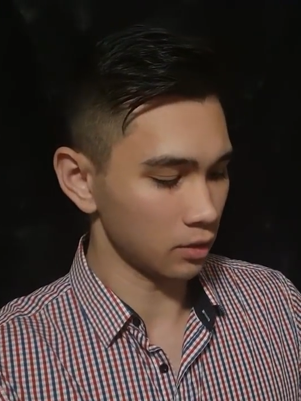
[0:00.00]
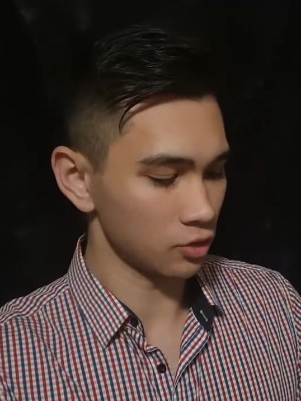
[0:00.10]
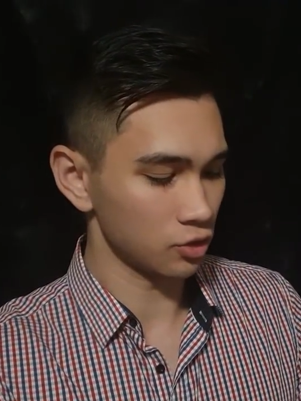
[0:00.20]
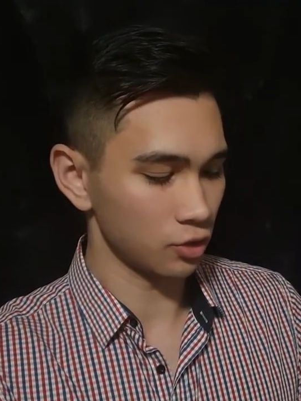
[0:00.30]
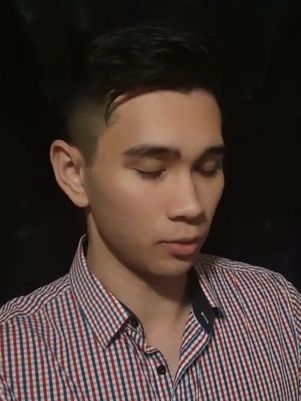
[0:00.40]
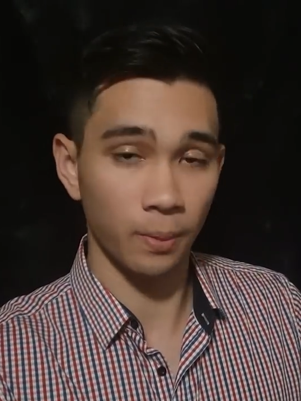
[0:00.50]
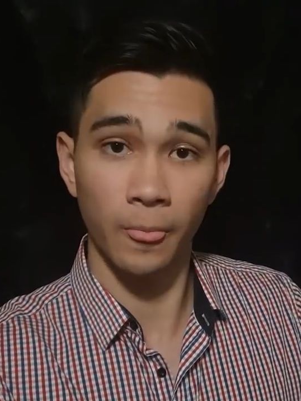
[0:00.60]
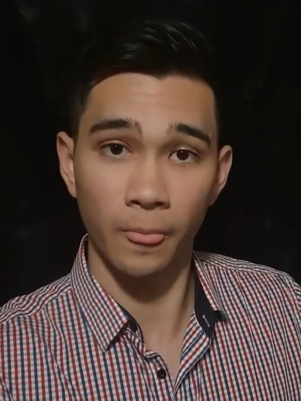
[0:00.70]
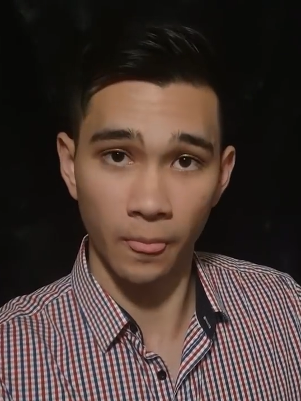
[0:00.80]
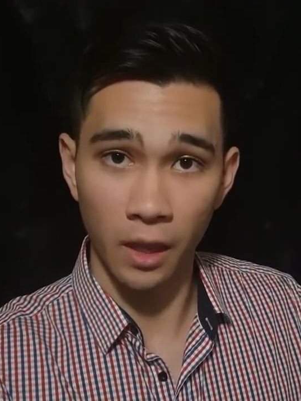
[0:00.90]
So
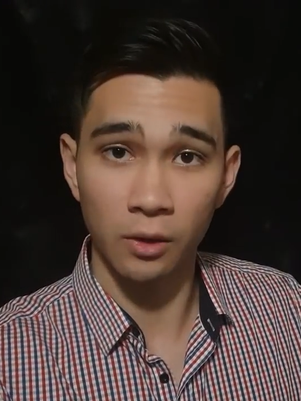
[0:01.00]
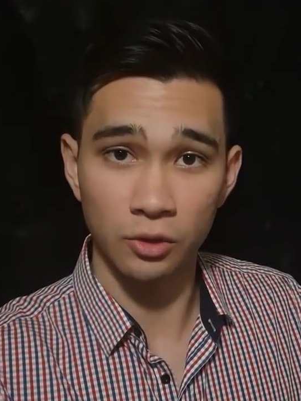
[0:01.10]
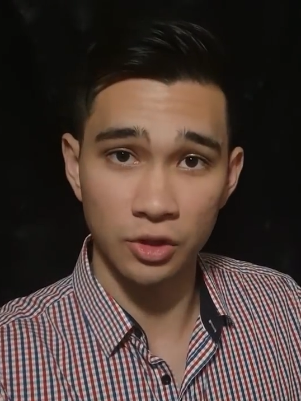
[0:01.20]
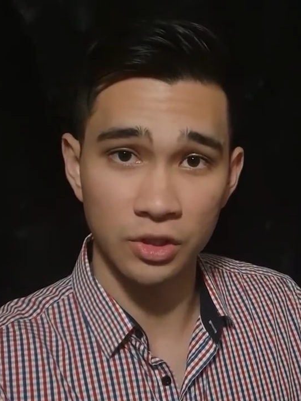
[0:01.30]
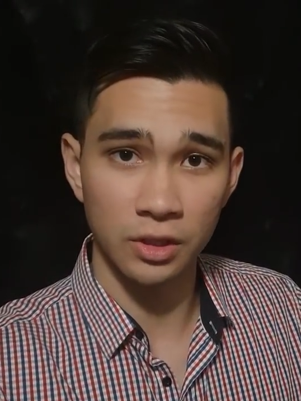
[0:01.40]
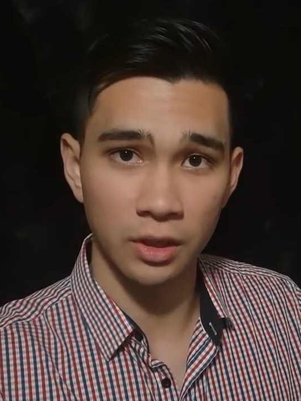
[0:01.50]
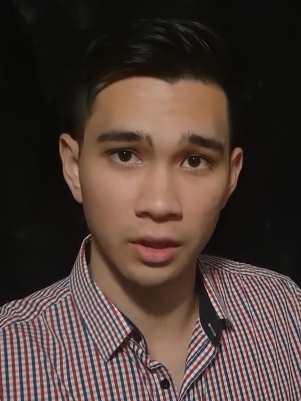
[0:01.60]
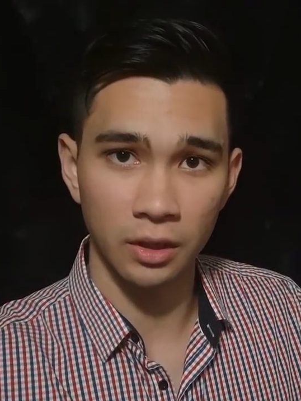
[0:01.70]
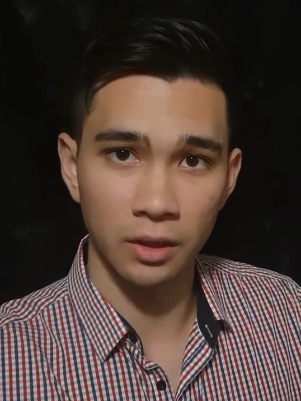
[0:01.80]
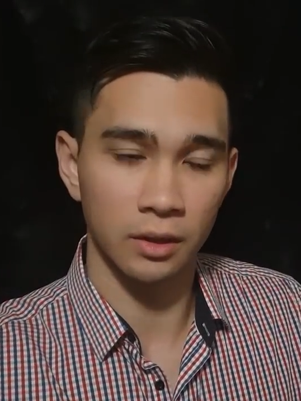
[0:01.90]
I'll just
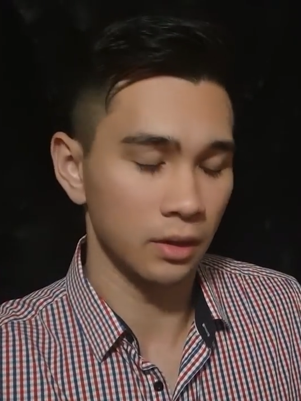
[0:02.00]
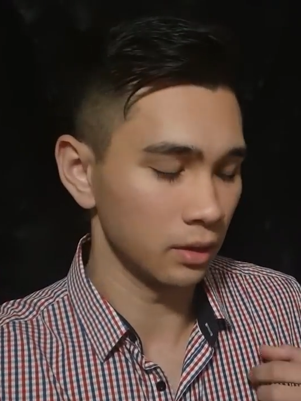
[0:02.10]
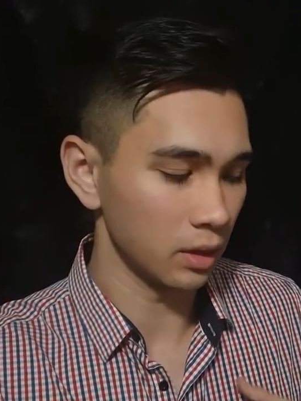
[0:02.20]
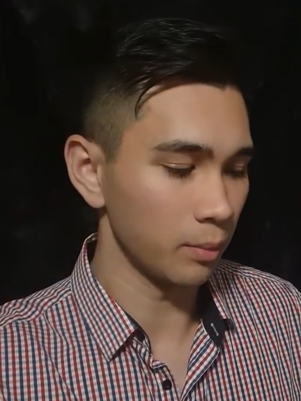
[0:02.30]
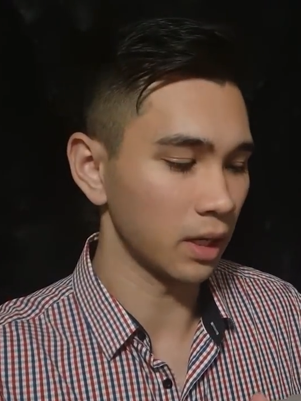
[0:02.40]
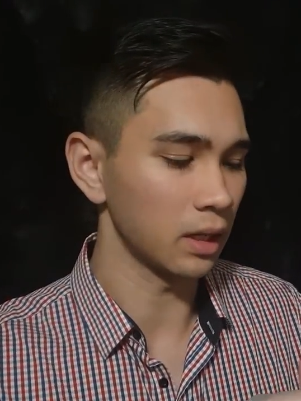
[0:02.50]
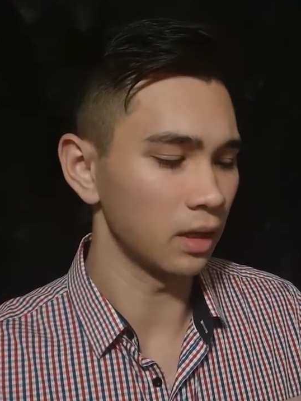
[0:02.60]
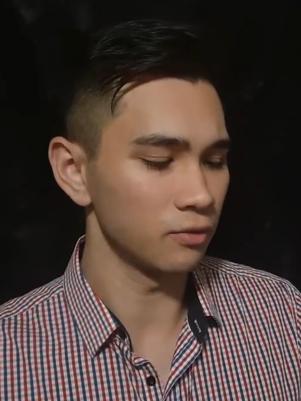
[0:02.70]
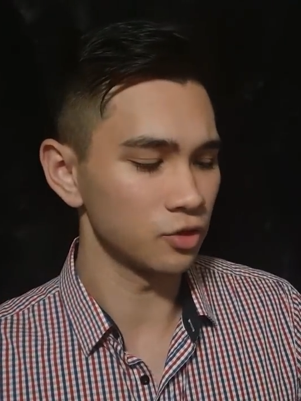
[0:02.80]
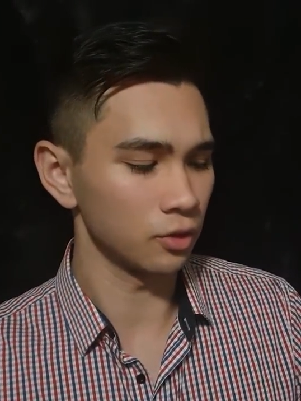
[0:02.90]
get my
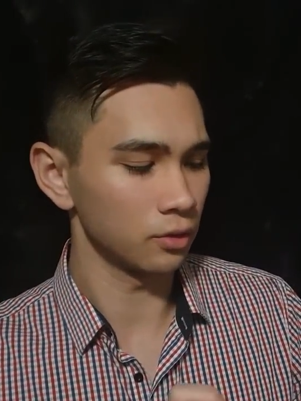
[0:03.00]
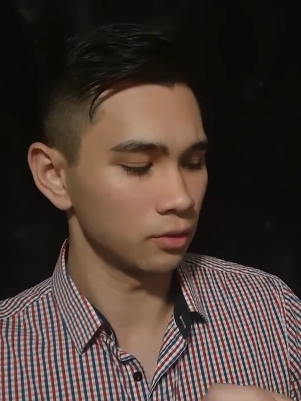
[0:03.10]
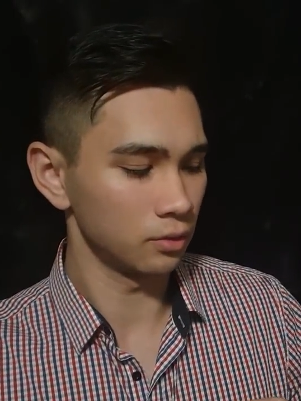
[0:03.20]
gloves on.